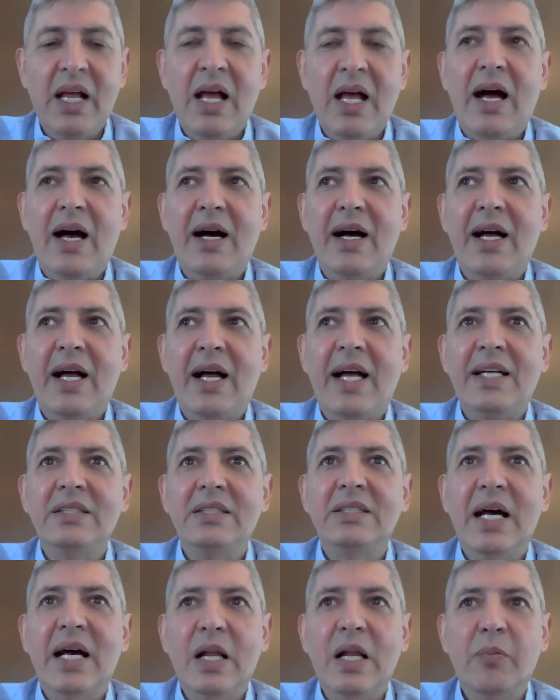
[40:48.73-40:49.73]
and
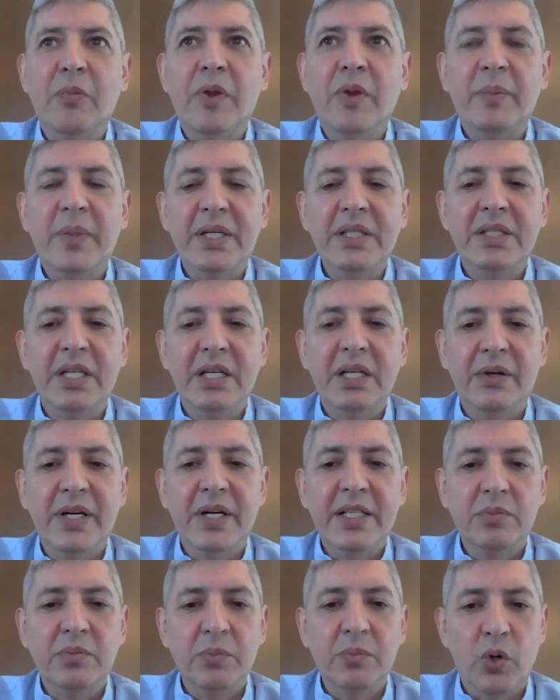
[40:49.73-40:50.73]
help them
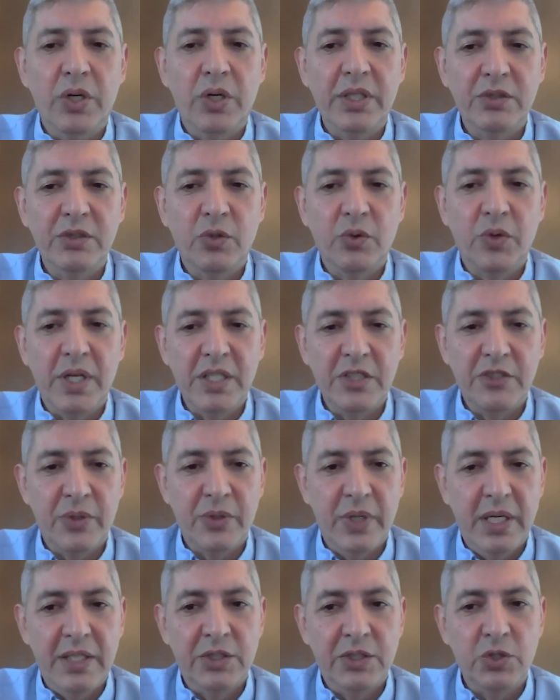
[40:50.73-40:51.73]
integrate more into the
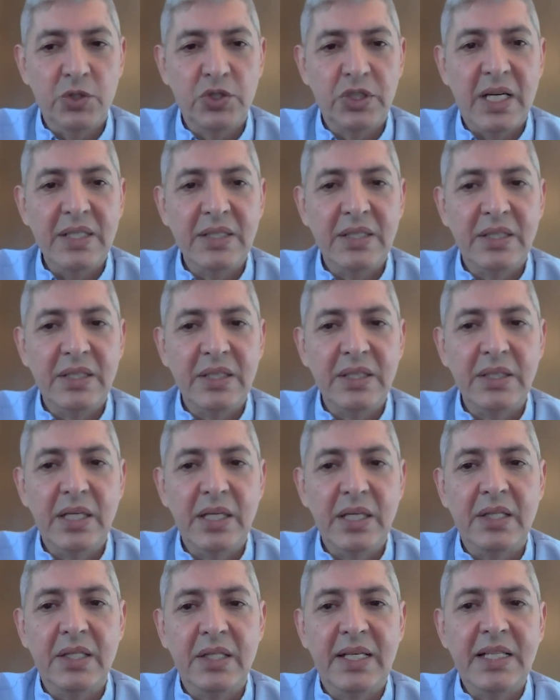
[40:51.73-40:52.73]
Israeli society
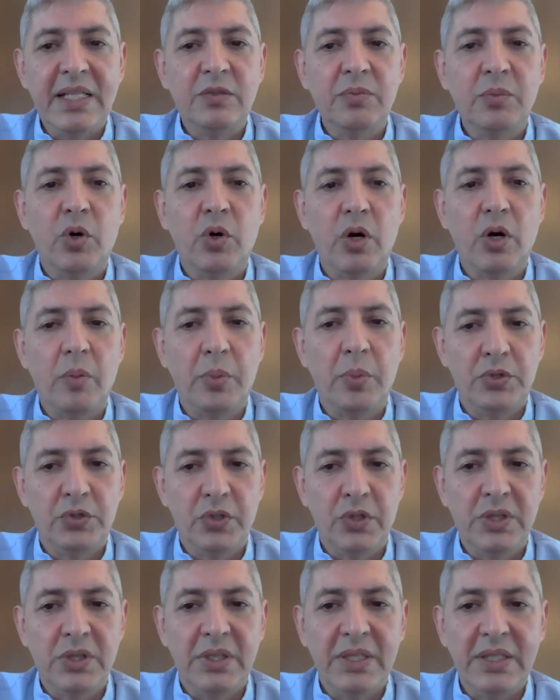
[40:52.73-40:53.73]
and get more
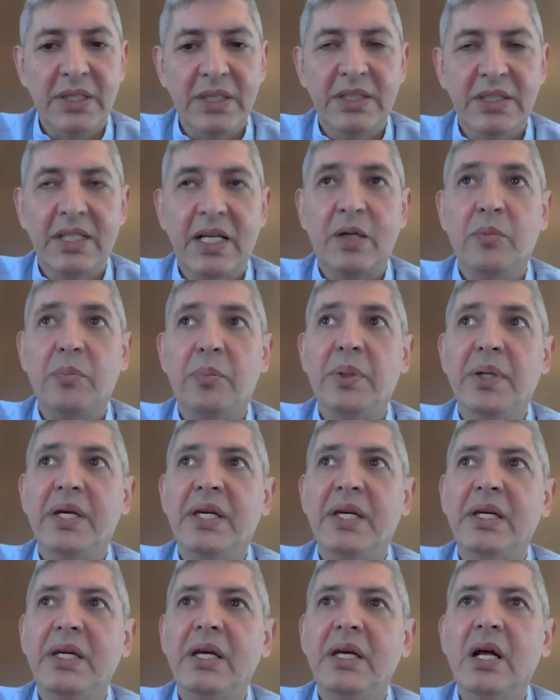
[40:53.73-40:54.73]
opportunities and
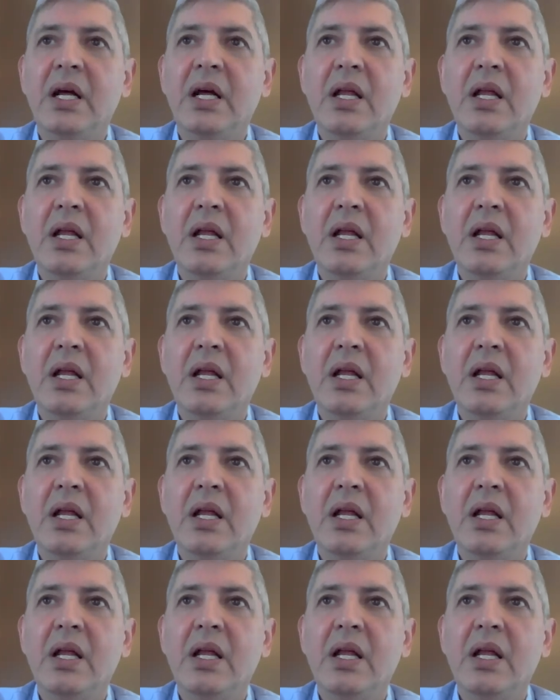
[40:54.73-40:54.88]
be